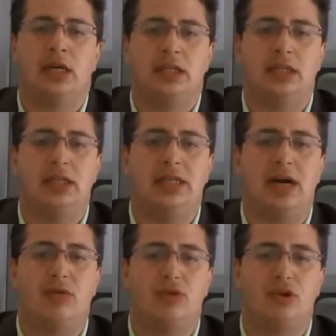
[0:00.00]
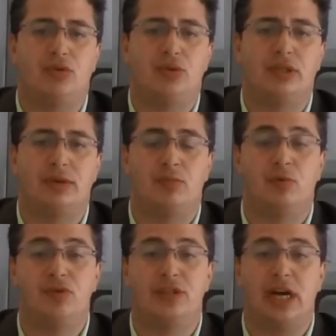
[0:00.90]
The Dow Jones
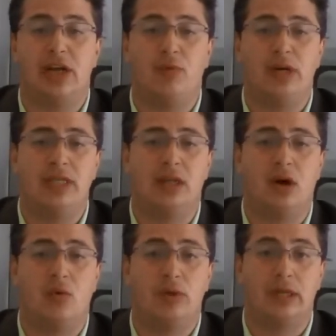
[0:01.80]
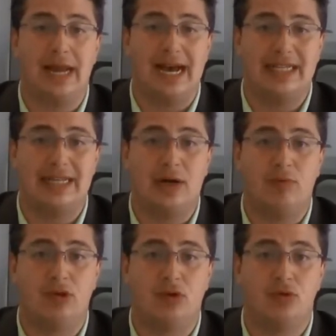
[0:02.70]
moved sideways, along with the Nasdaq,
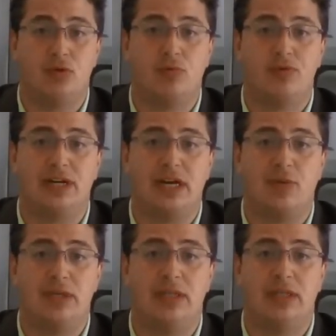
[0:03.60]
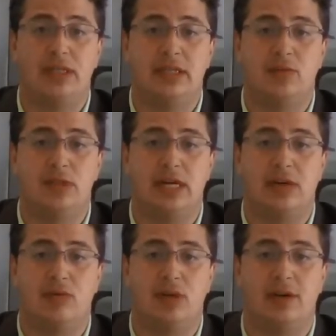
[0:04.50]
which also moved sideways. The Dixie was
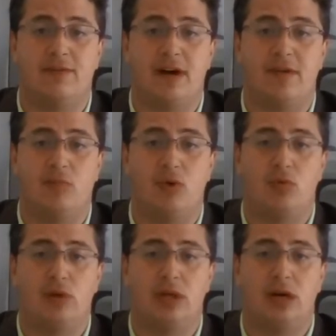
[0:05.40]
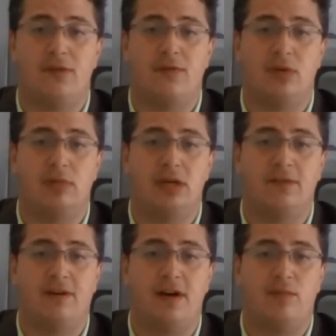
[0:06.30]
down to 95.29 from
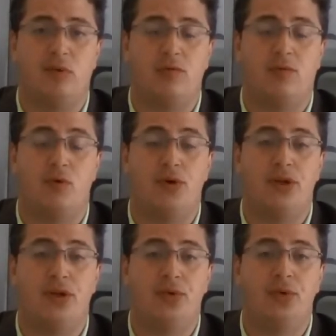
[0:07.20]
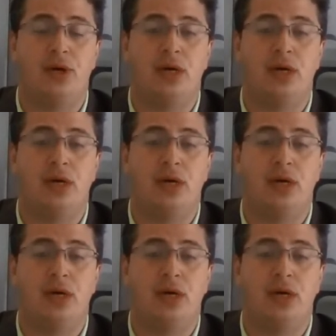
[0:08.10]
95.42.